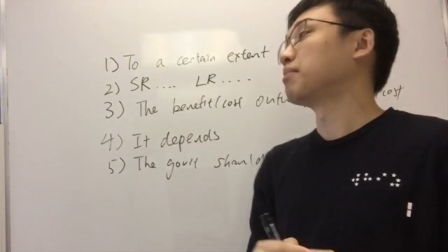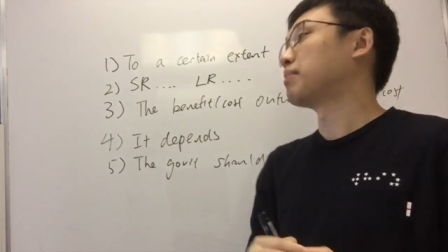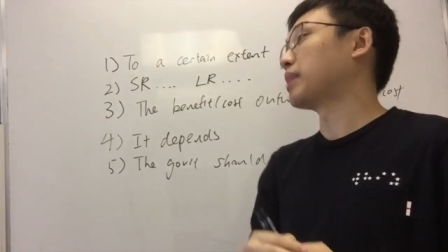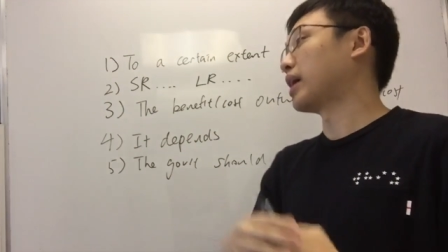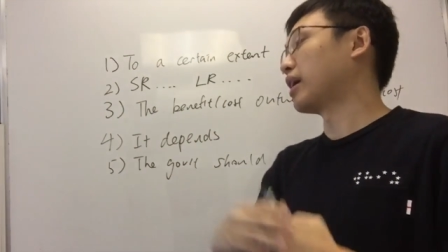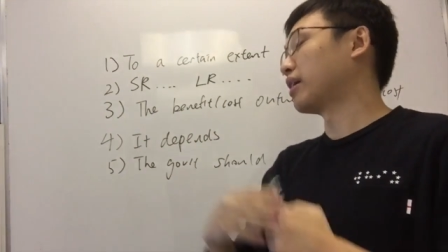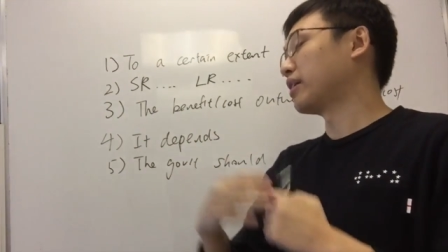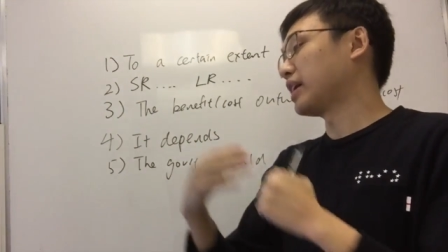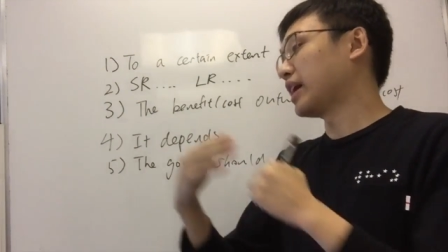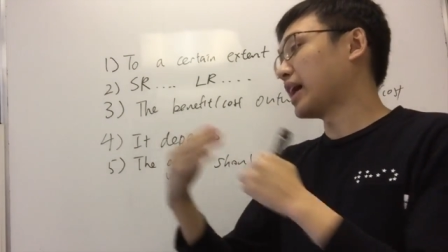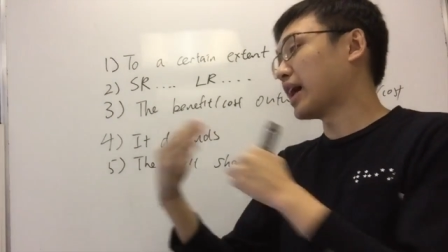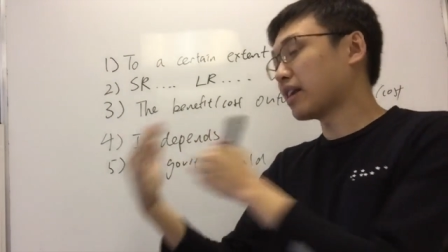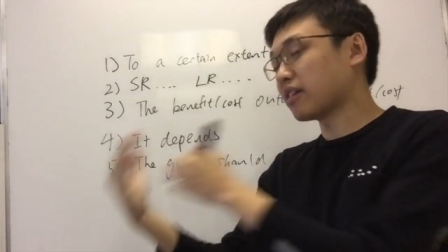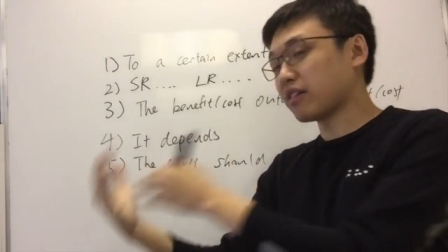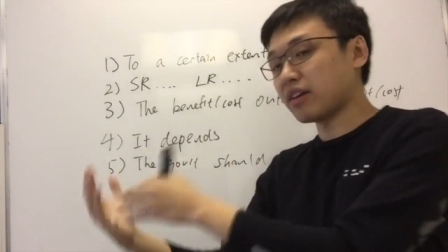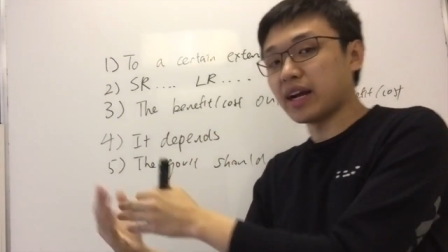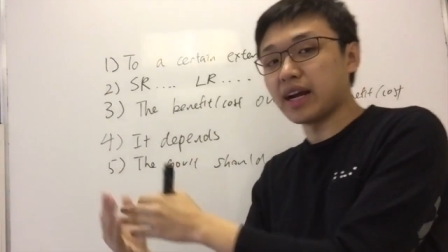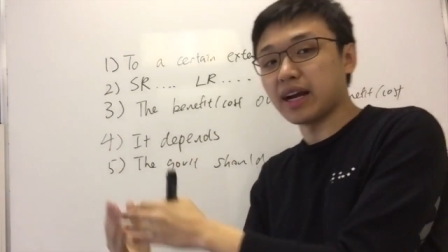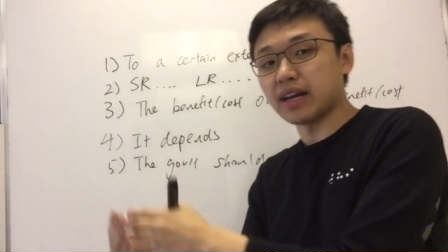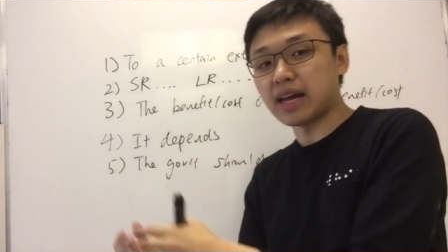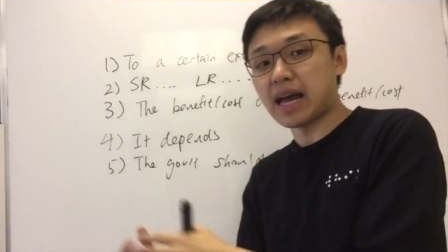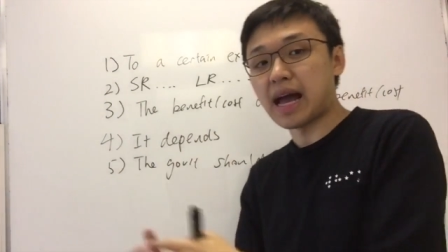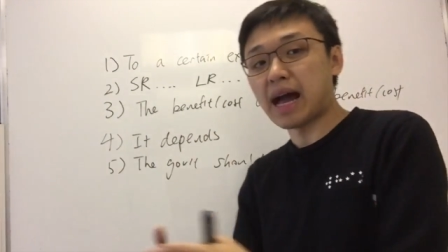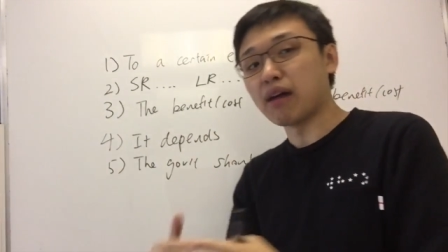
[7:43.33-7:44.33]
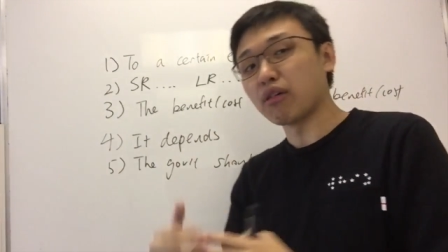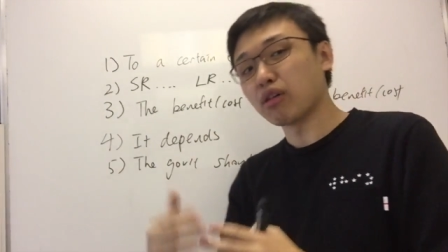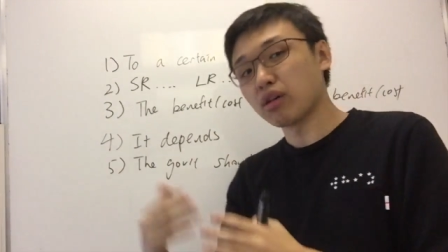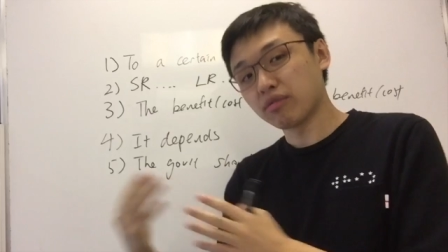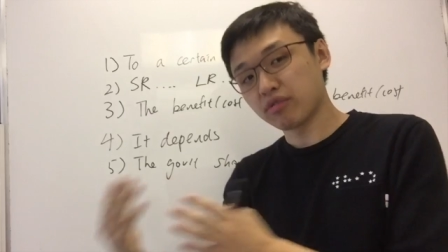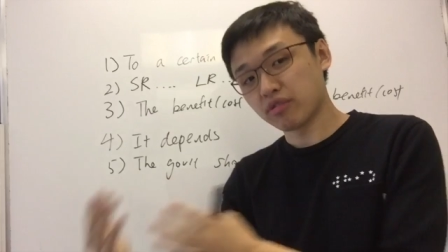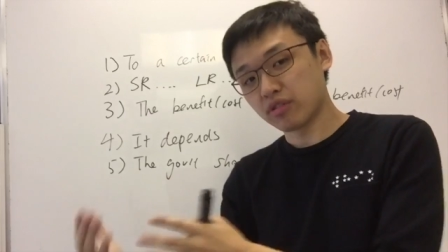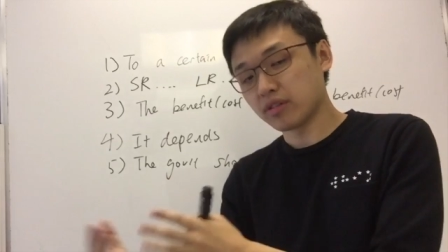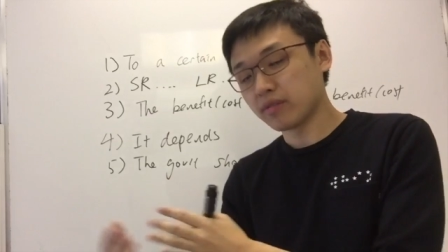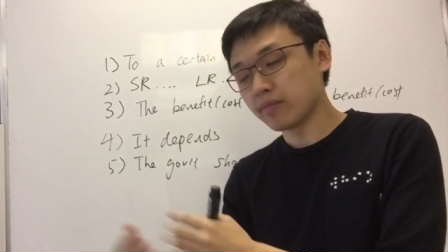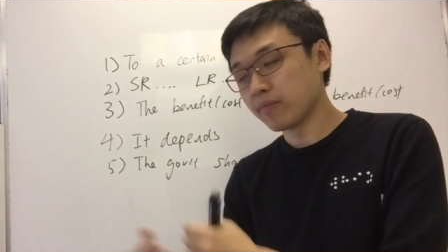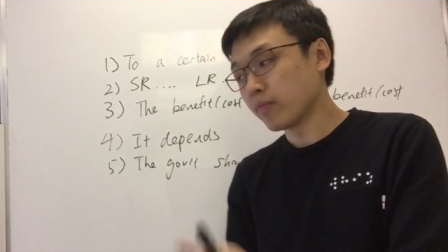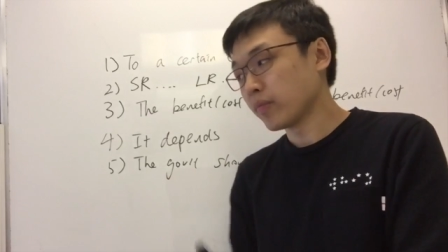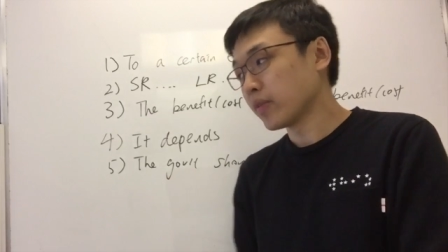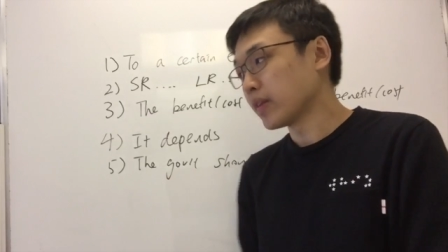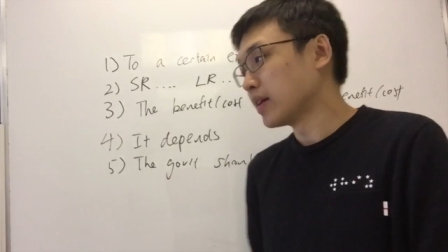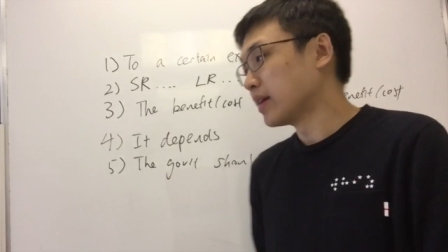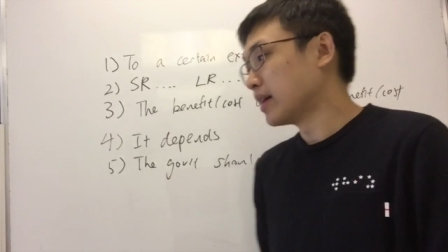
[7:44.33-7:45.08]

But on the other hand, however,